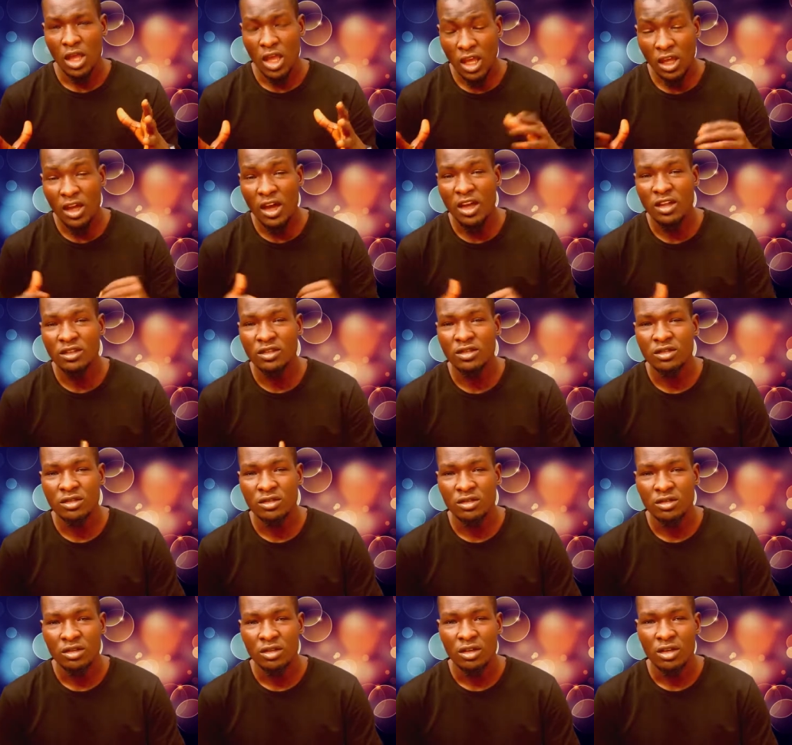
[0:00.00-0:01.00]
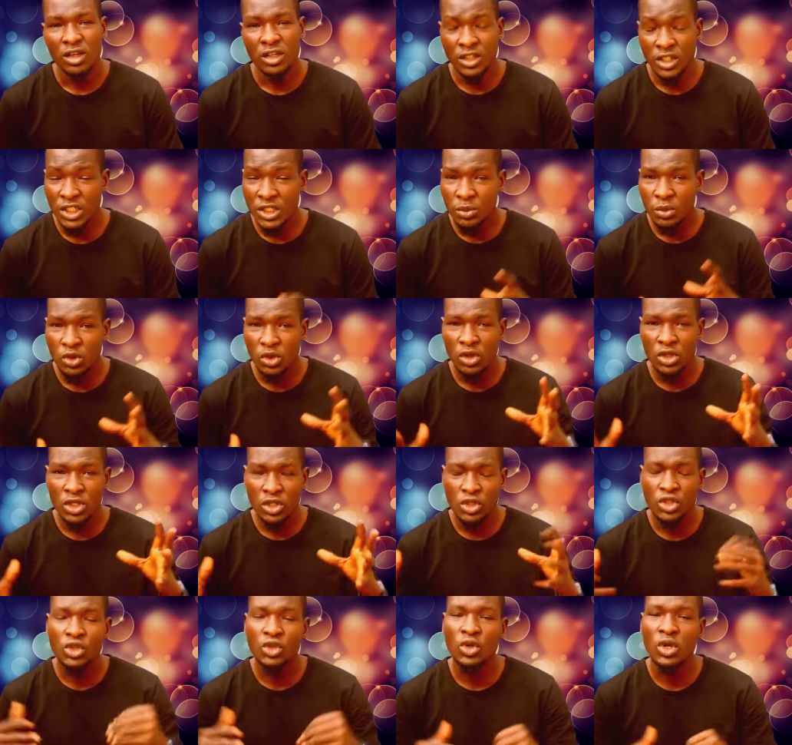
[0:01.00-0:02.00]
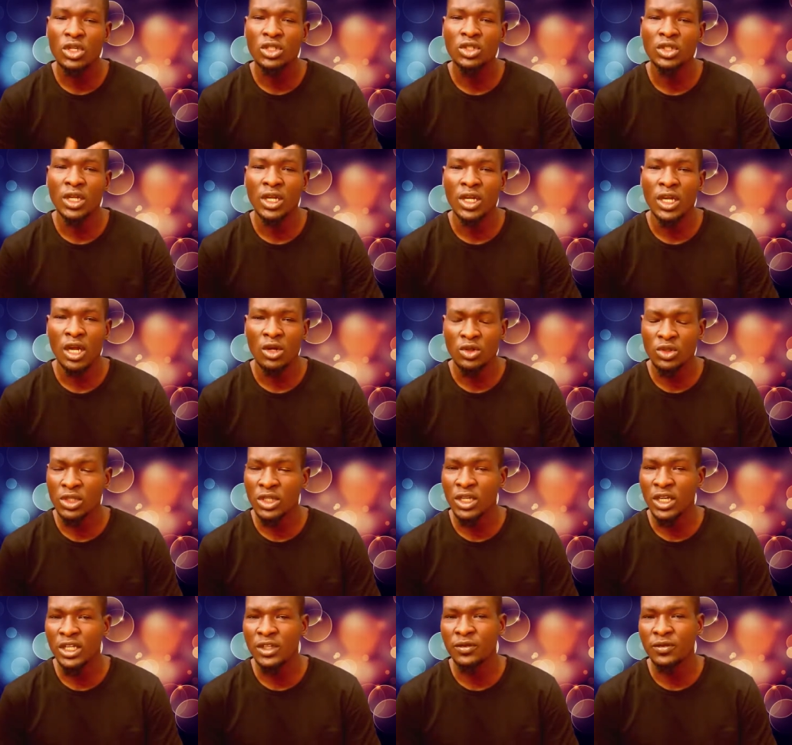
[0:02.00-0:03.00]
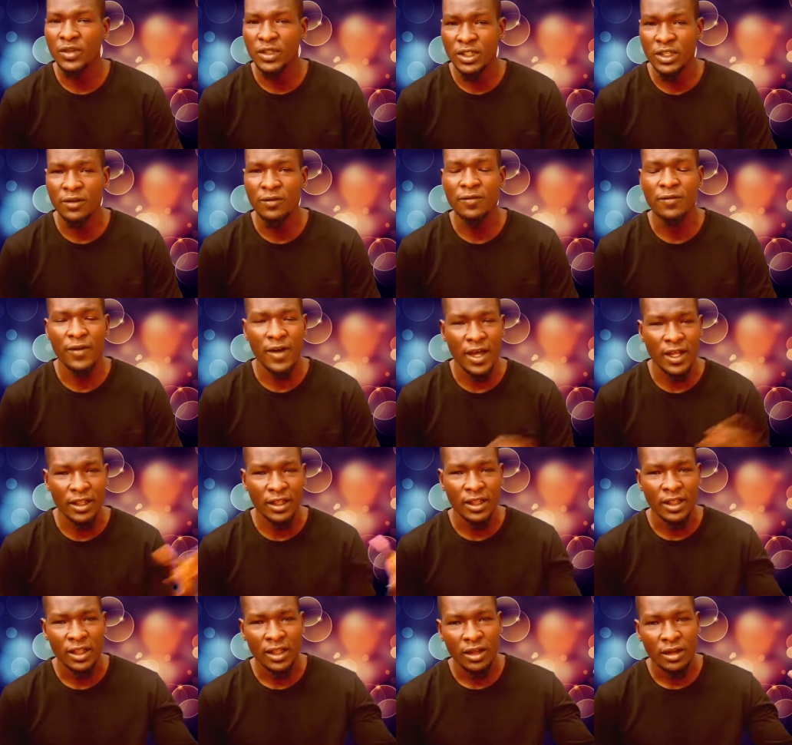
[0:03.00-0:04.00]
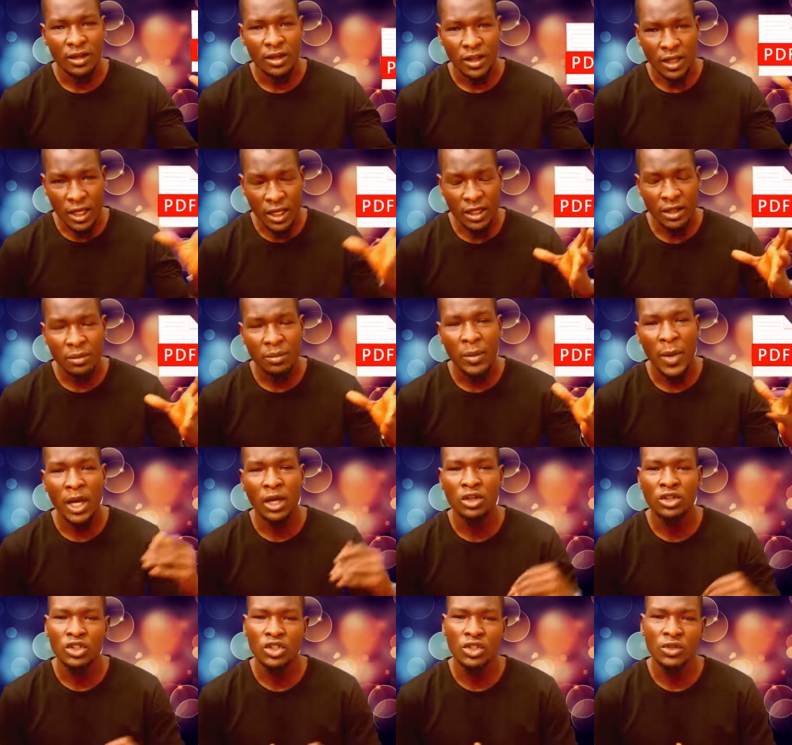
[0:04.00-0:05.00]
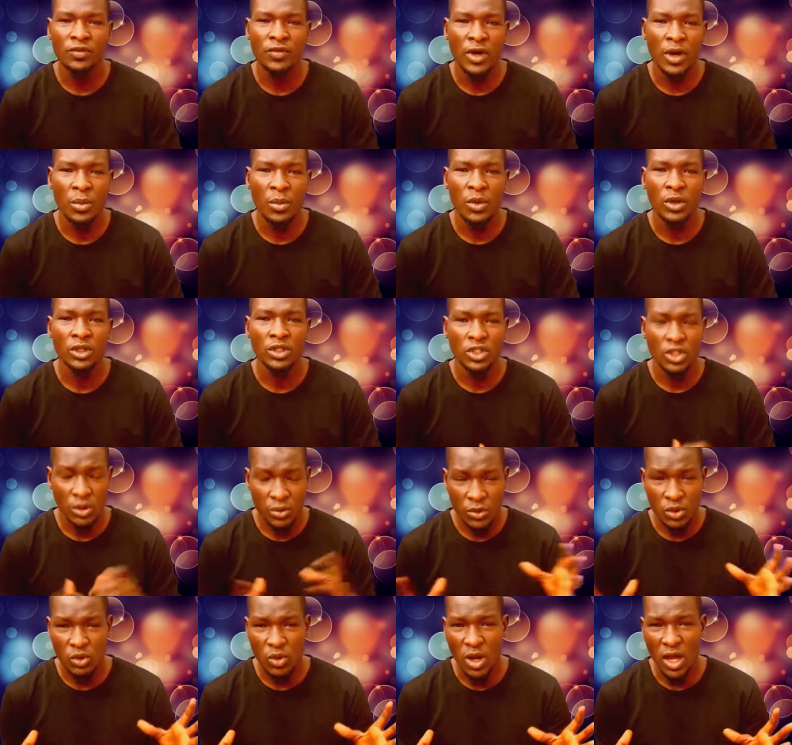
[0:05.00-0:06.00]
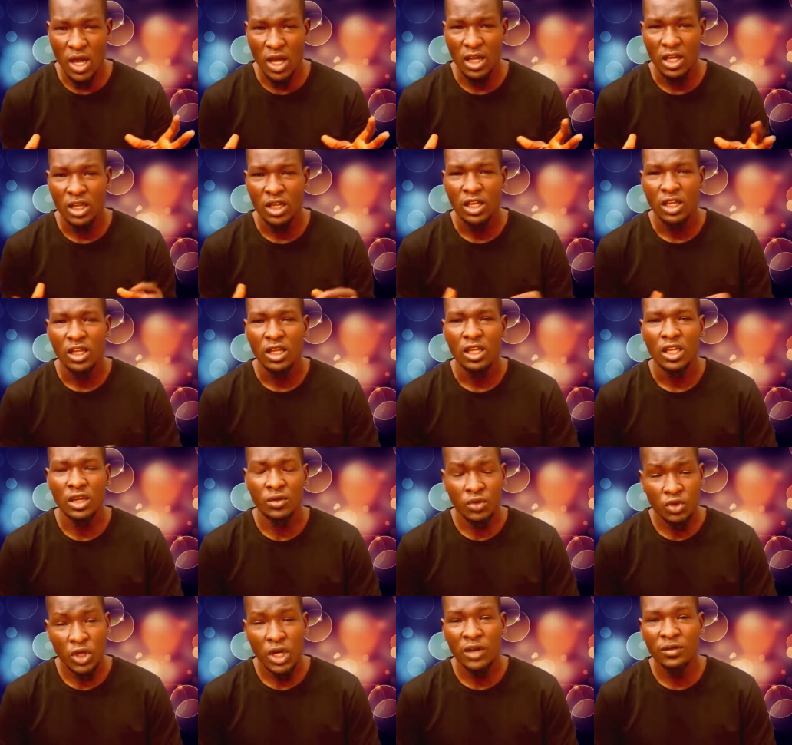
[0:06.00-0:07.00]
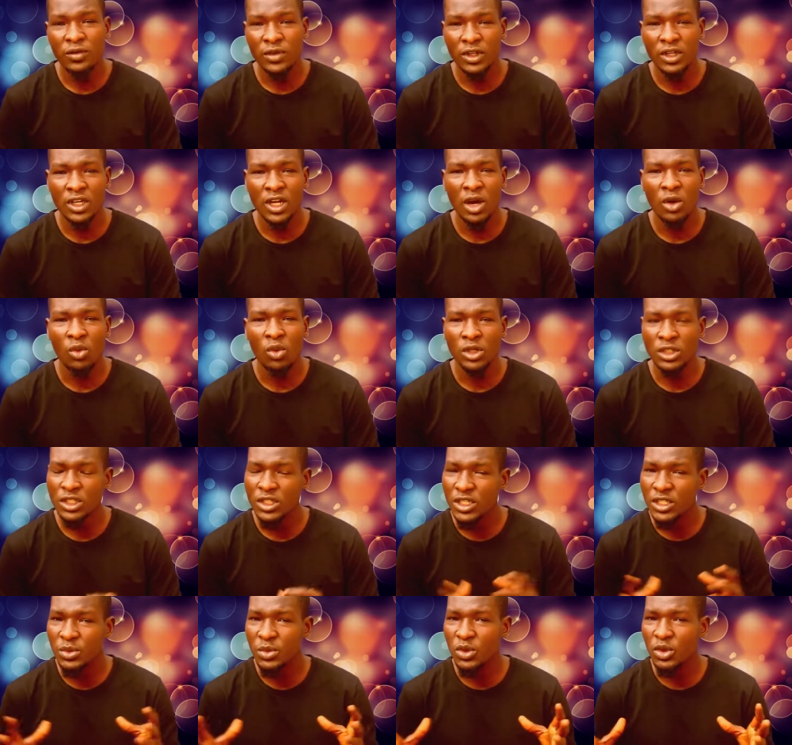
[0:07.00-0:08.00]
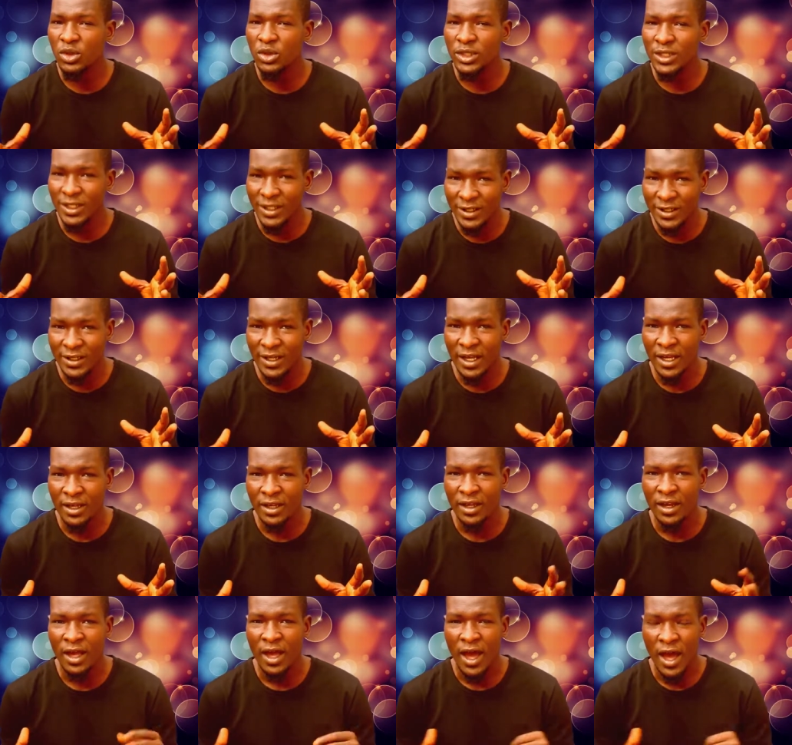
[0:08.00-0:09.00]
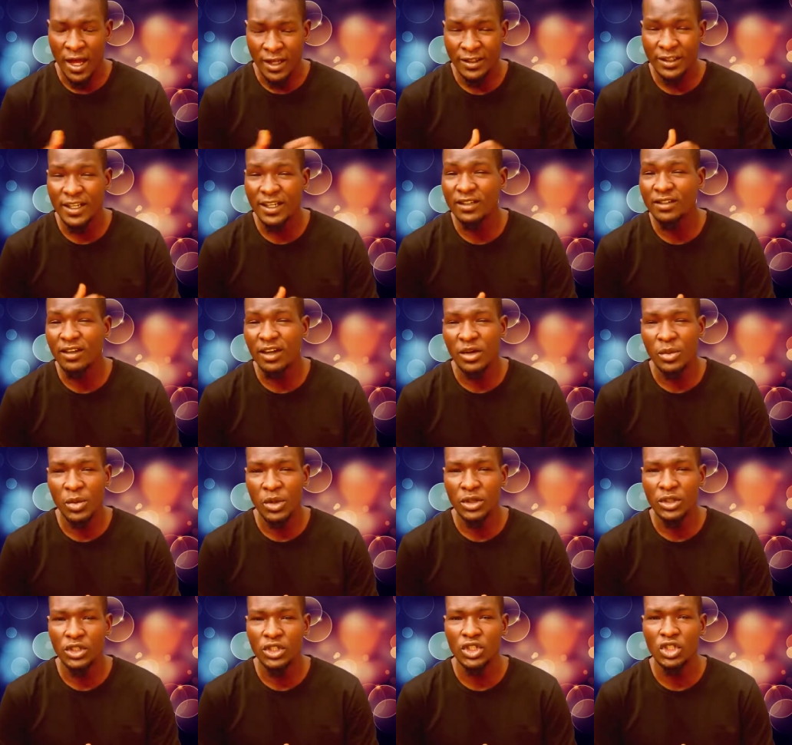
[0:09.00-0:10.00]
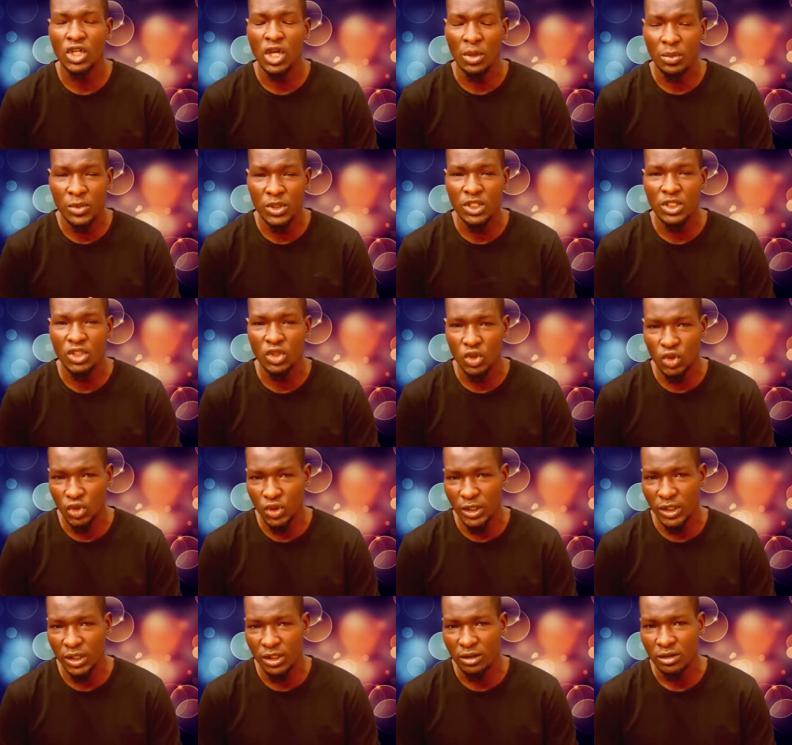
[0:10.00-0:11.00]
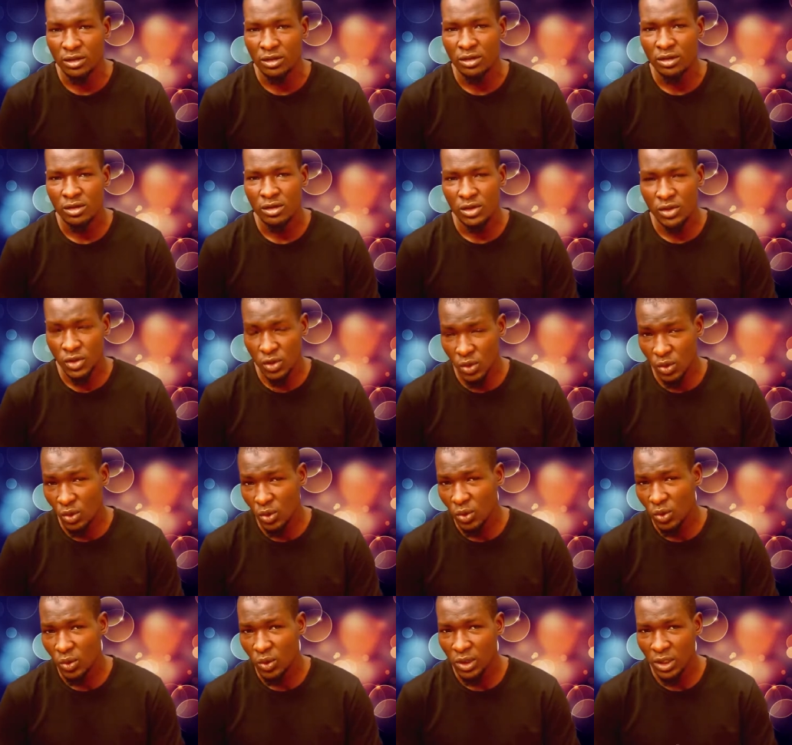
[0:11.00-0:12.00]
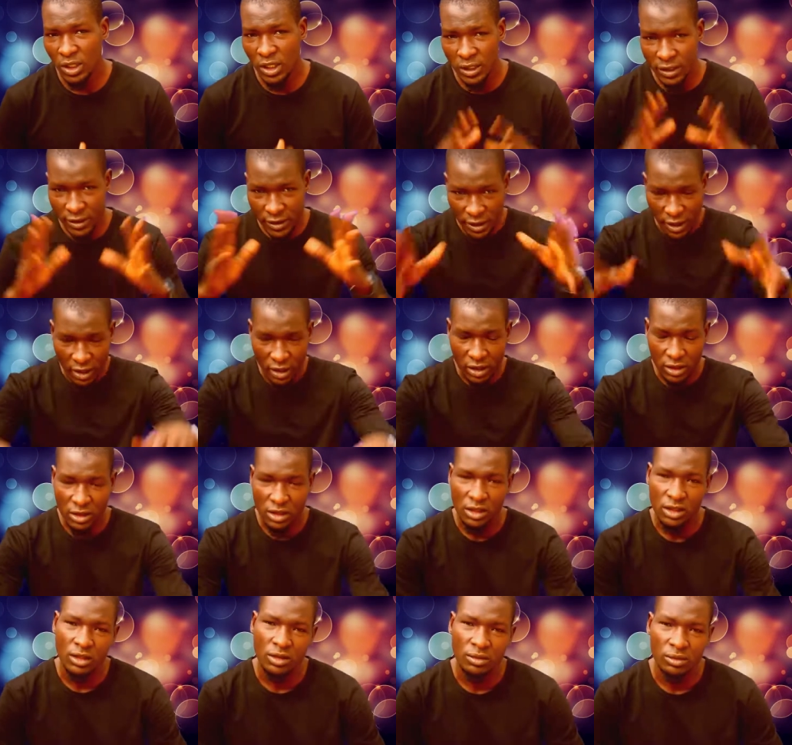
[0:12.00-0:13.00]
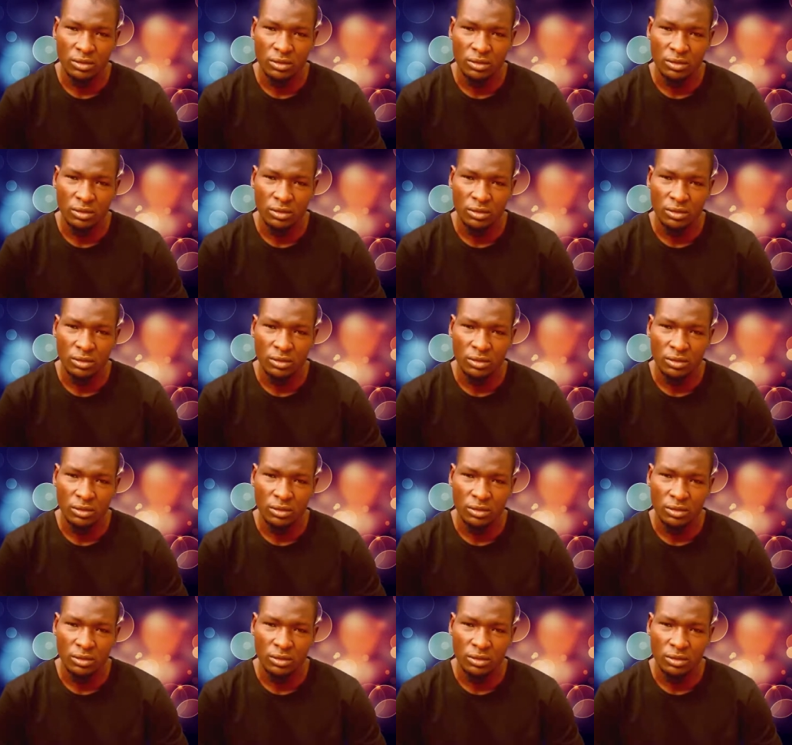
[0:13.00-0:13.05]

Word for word: hey guys in this video you're usually going to learn how to create a pdf file in microsoft powerpoint software if you are a beginner watch this video till the end and take the advantage of the tutorial so let's start